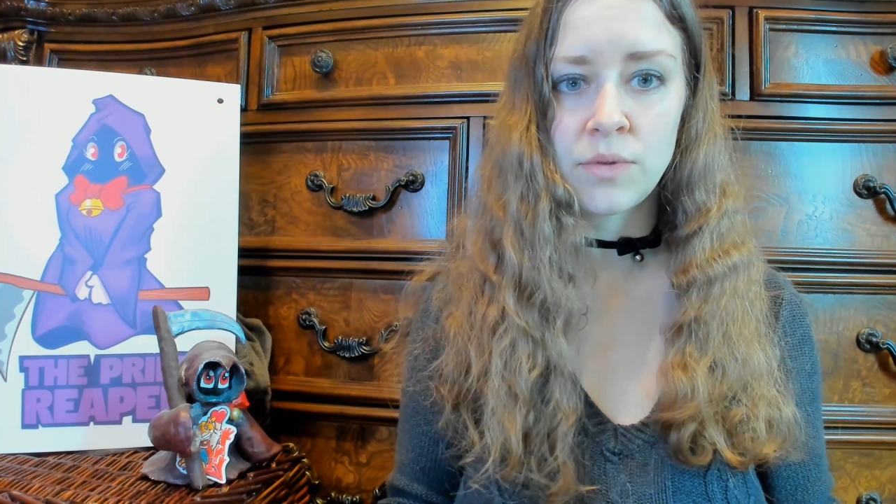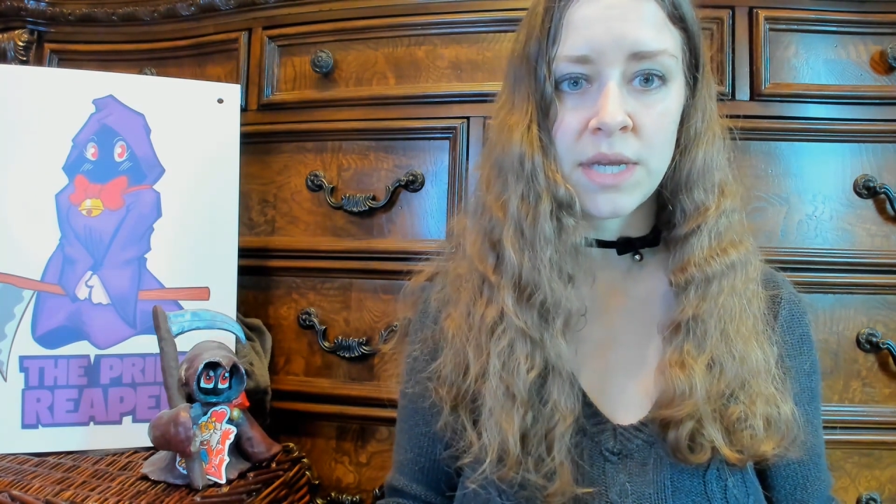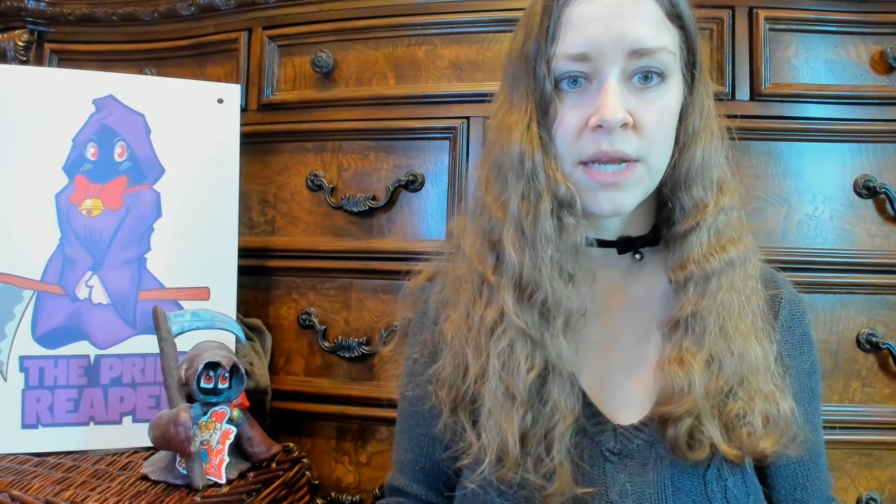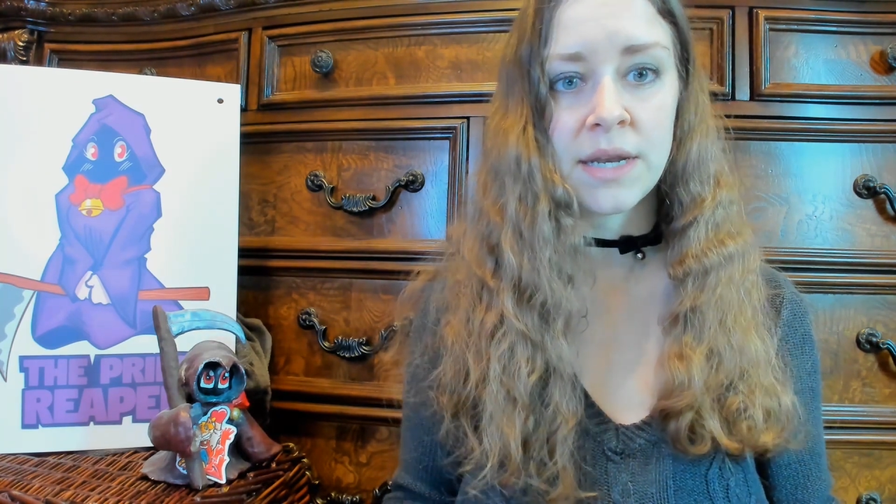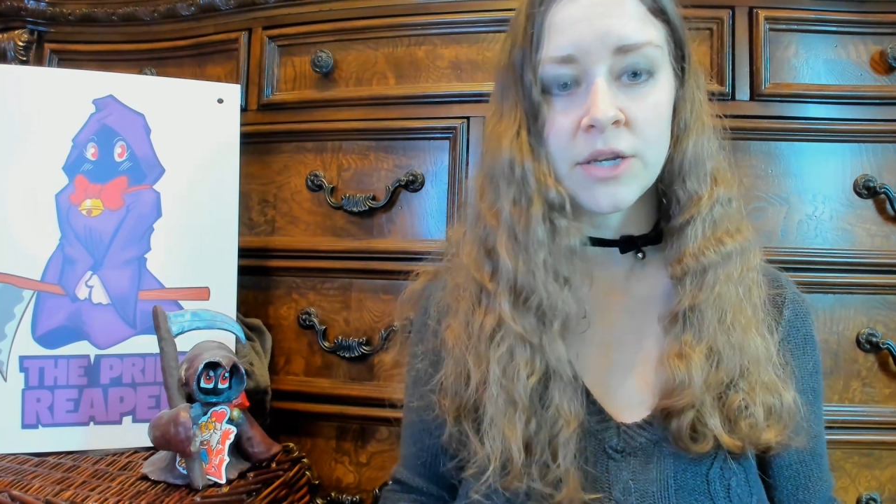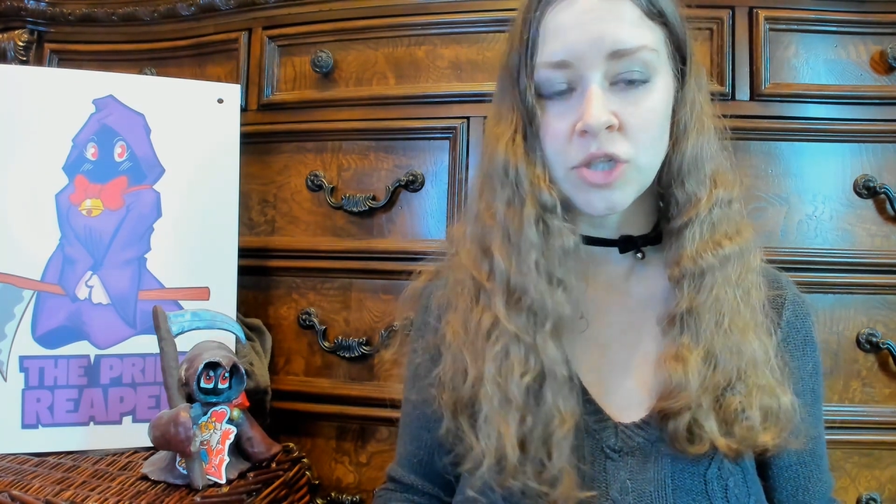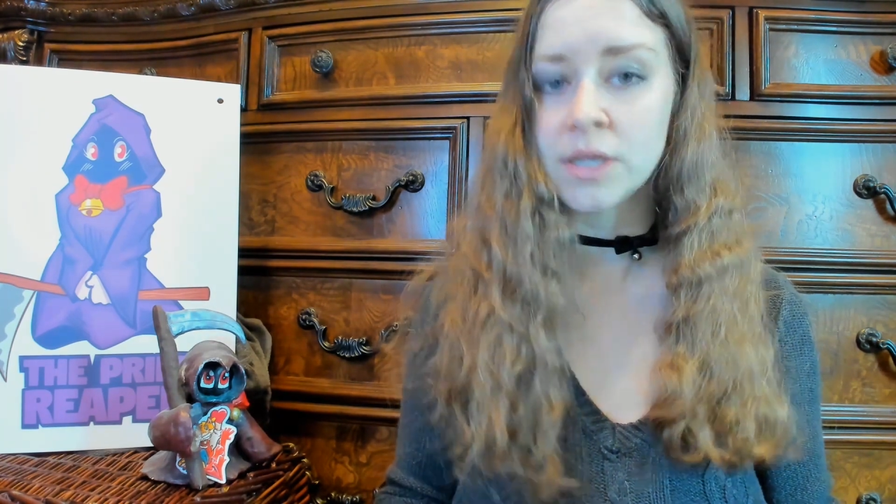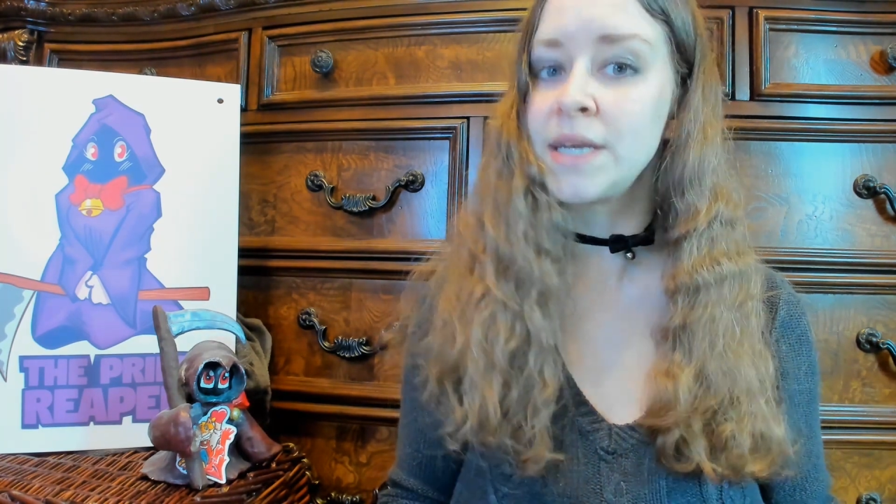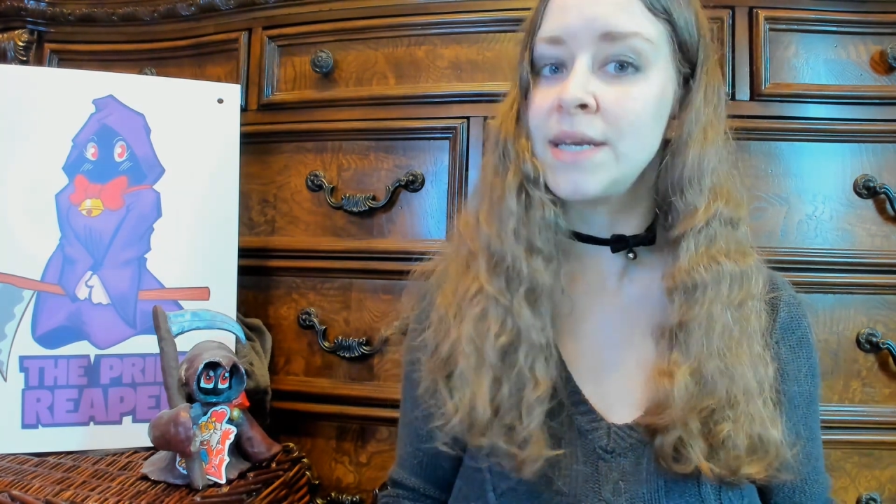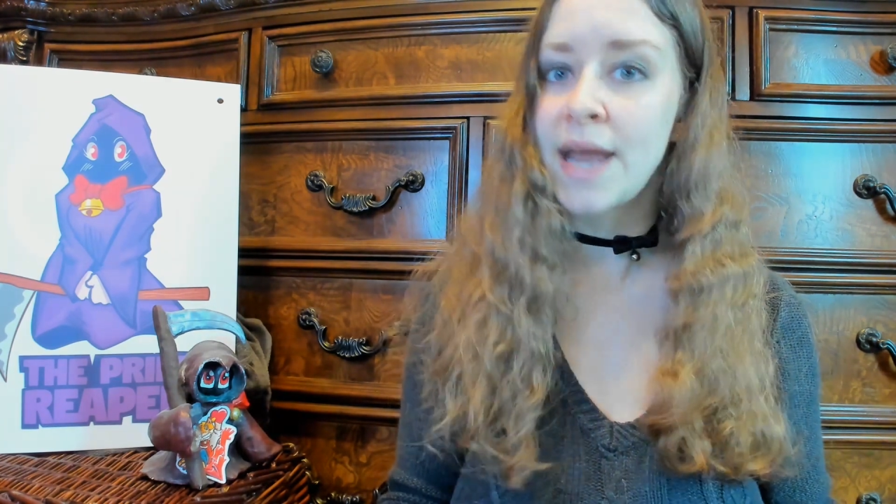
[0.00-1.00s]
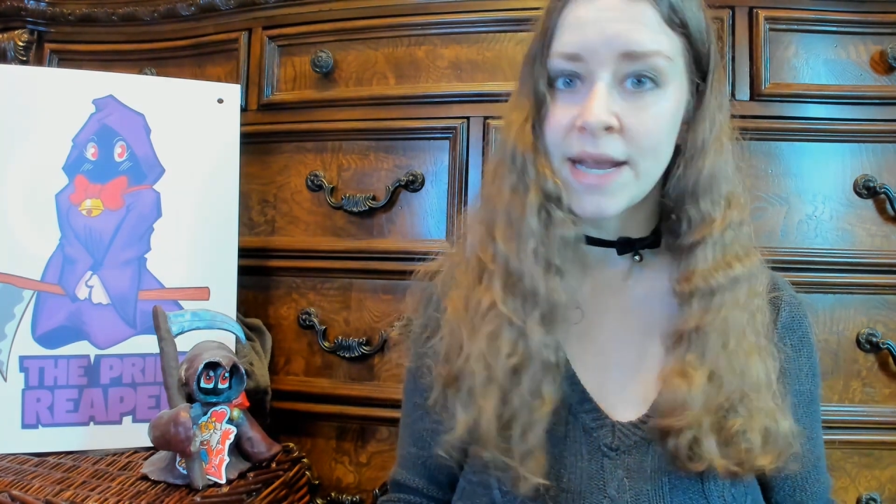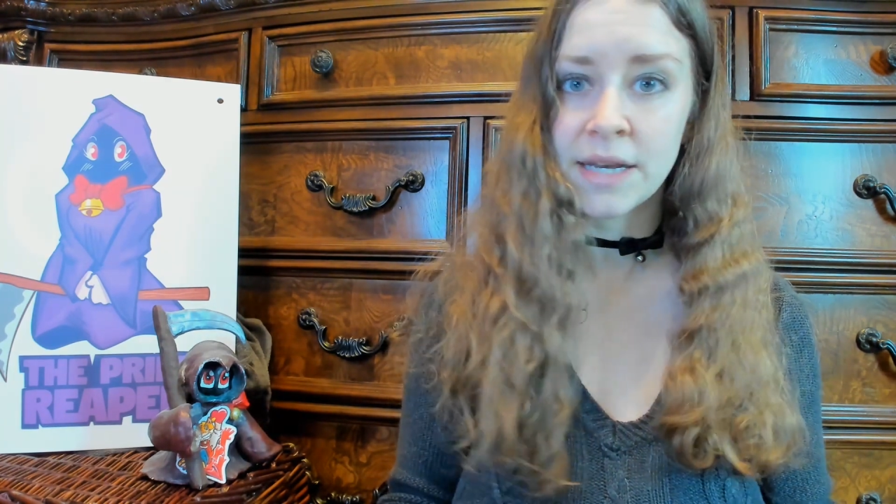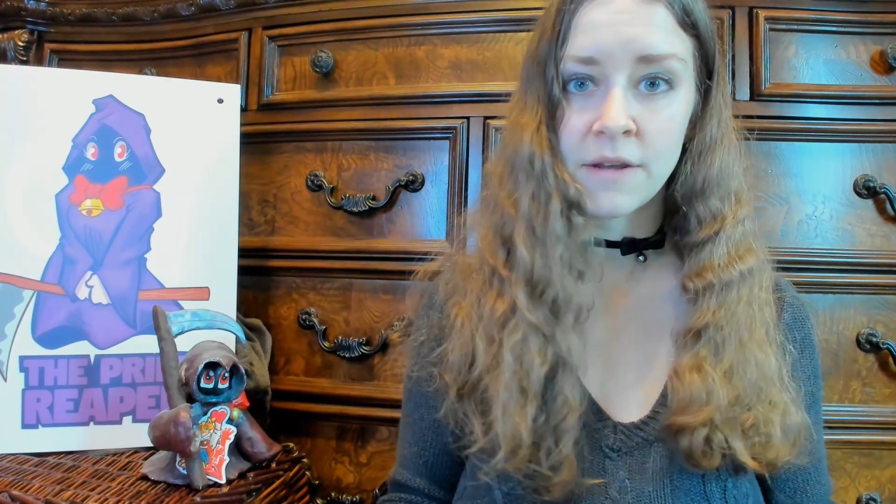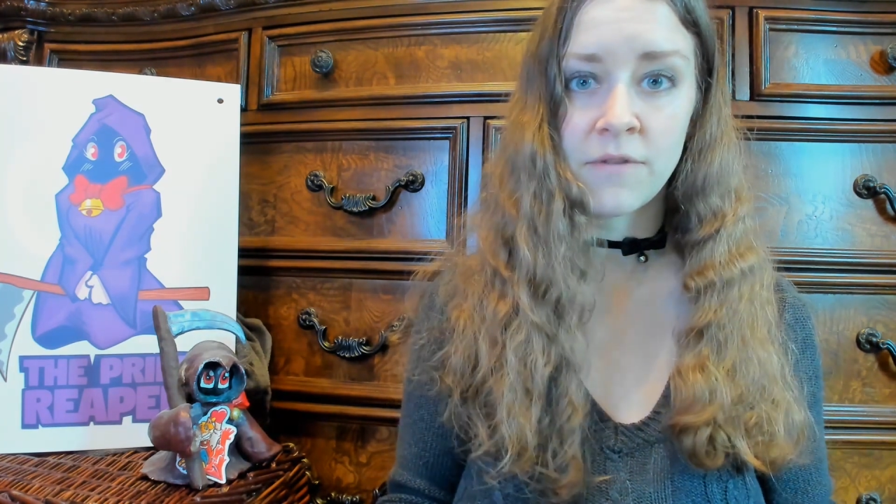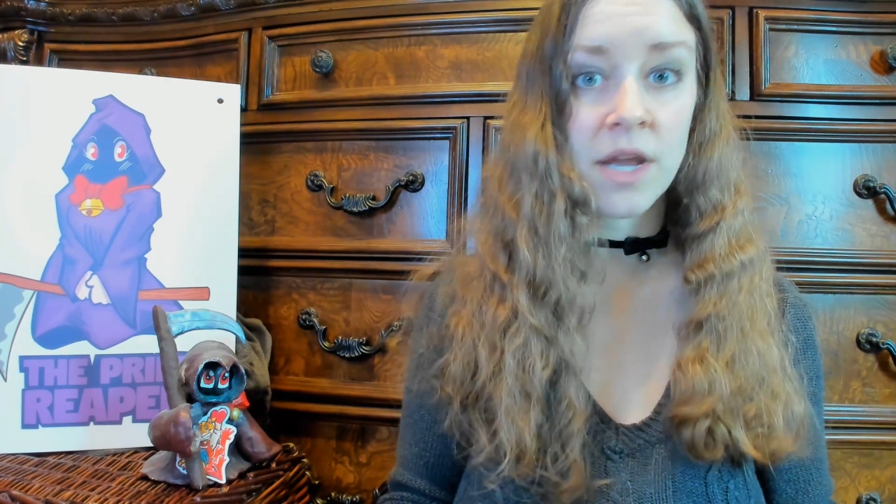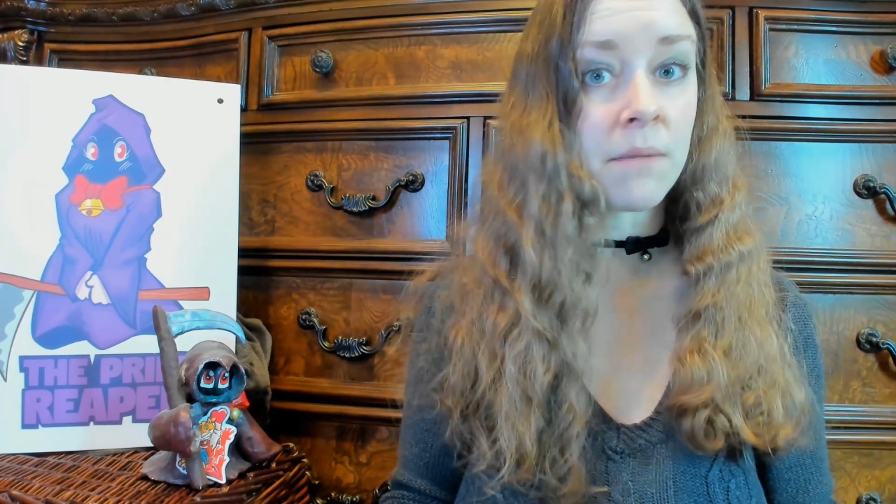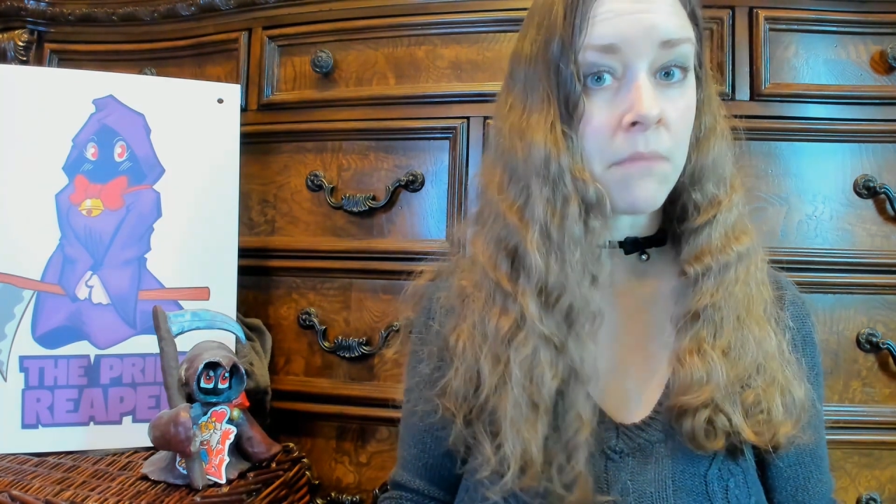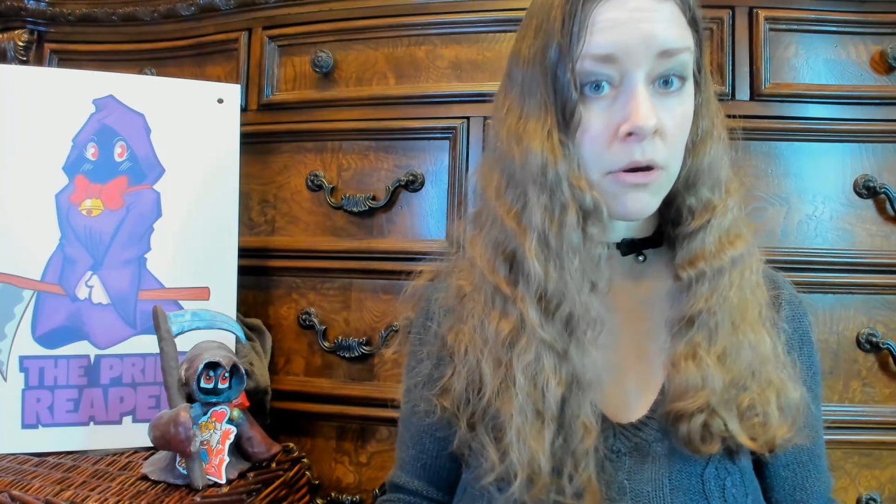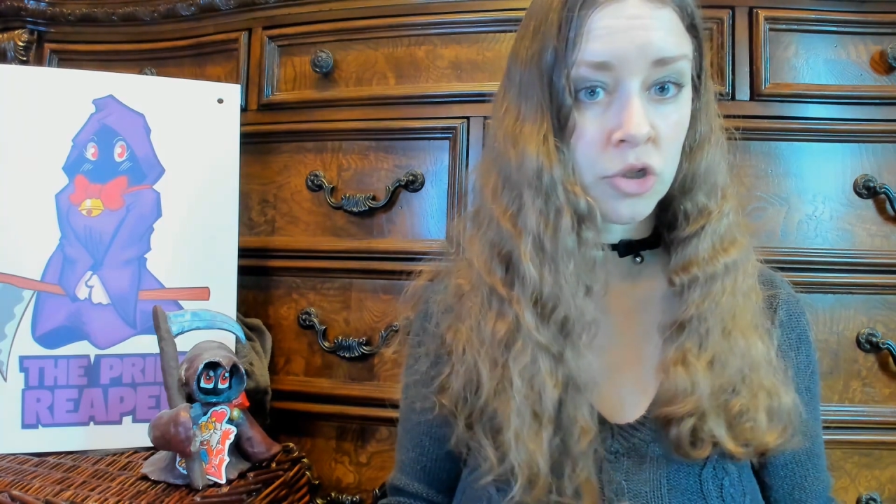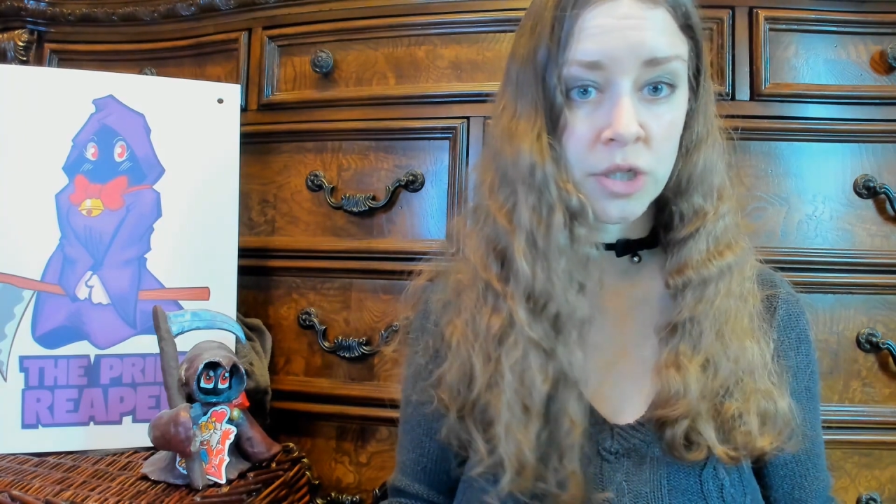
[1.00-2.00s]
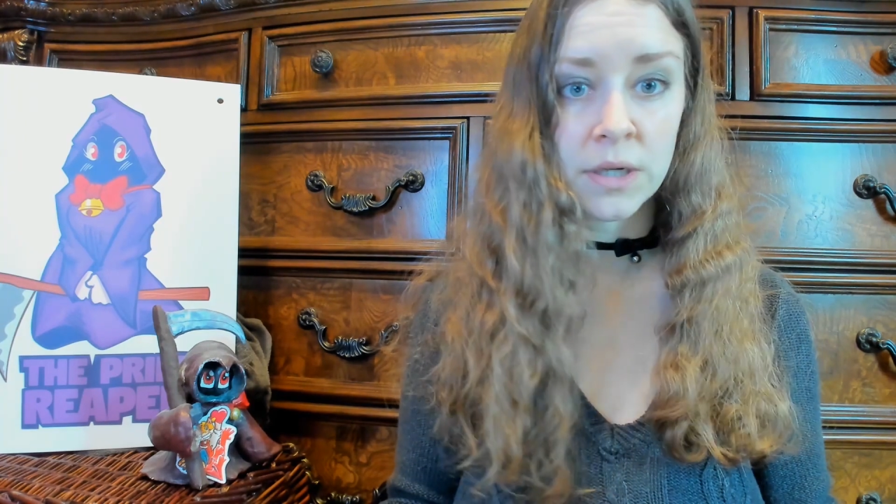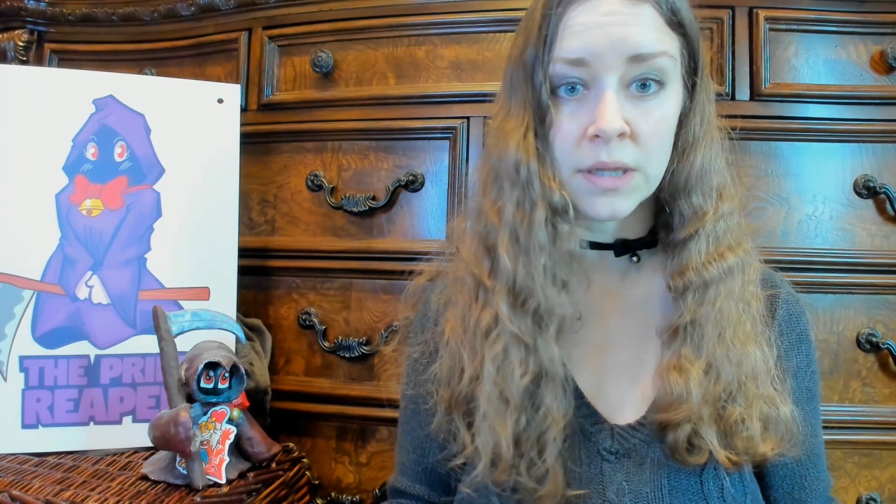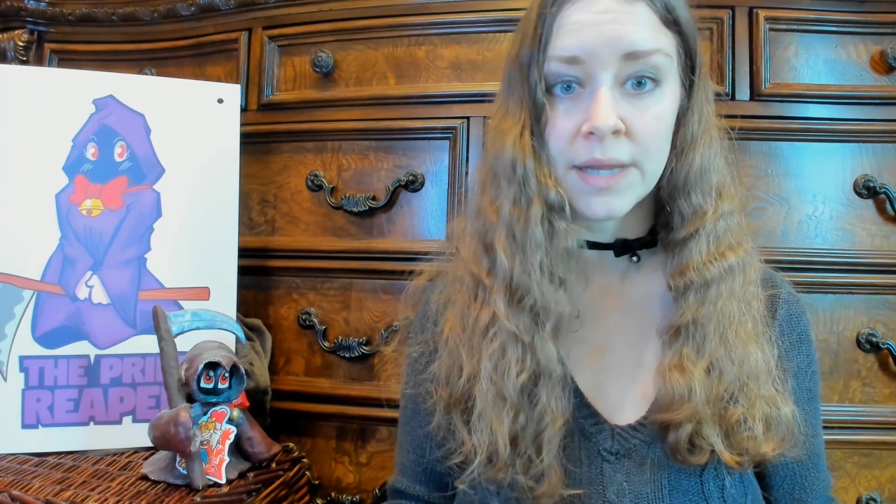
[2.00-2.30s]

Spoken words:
the initially negative and emotional